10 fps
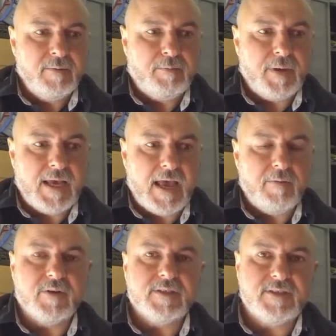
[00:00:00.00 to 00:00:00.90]
be
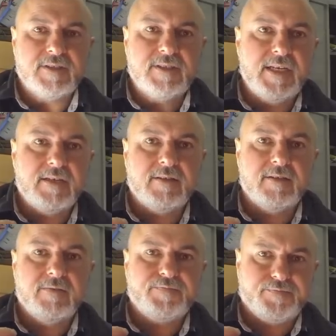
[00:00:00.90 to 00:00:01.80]
able to sit
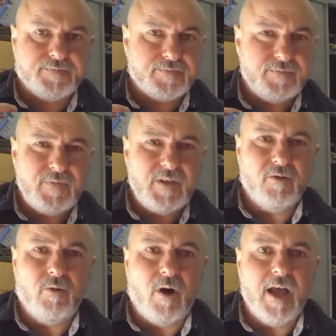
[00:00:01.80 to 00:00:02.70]

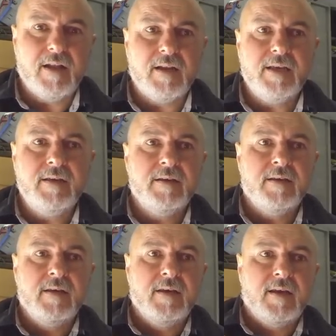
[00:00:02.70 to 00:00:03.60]
quietly
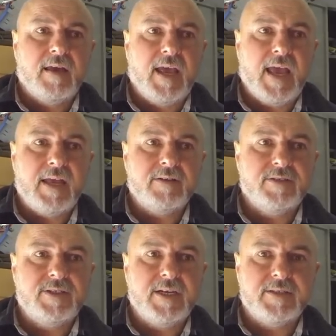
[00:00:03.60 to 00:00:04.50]
and
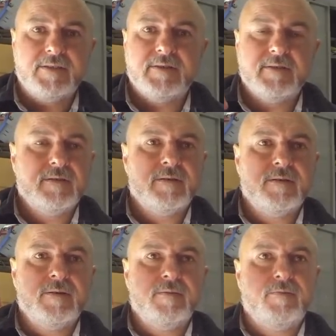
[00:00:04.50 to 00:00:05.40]
just
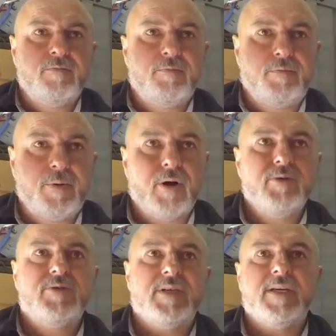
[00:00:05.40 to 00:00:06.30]

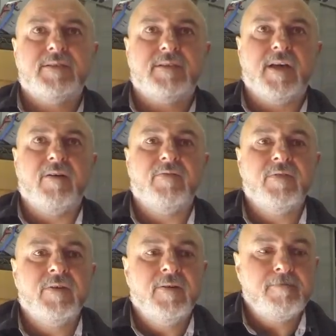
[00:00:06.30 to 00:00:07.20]
process stuff.
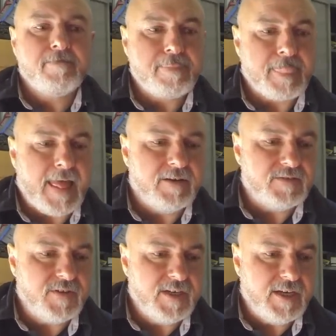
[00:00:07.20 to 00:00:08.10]
And it's
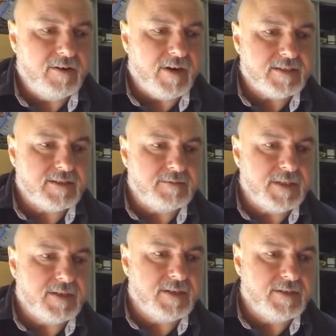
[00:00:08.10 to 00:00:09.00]
very interesting,
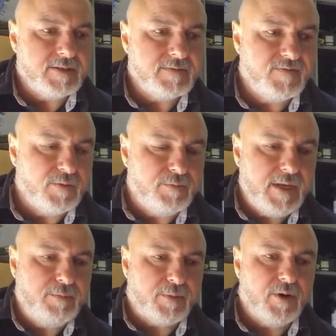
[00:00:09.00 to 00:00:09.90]
because for
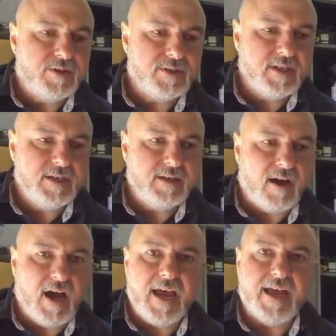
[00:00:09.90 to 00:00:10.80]
me personally,
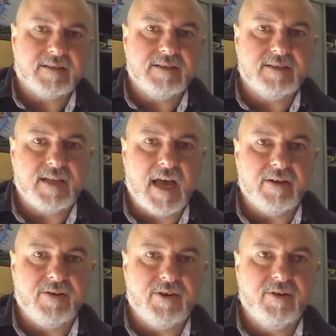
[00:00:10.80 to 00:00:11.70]
I actually
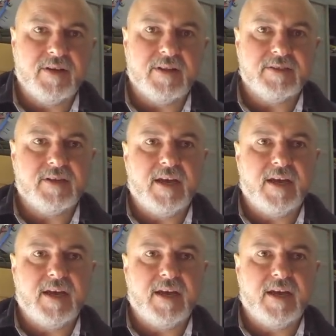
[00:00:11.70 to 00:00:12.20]
started doing this.